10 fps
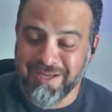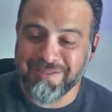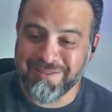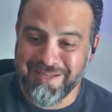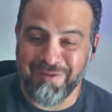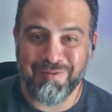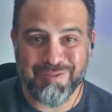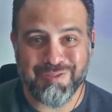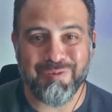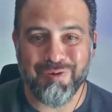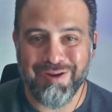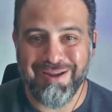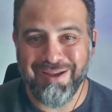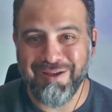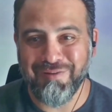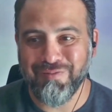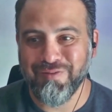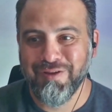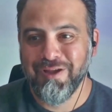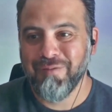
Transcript: us tell the story of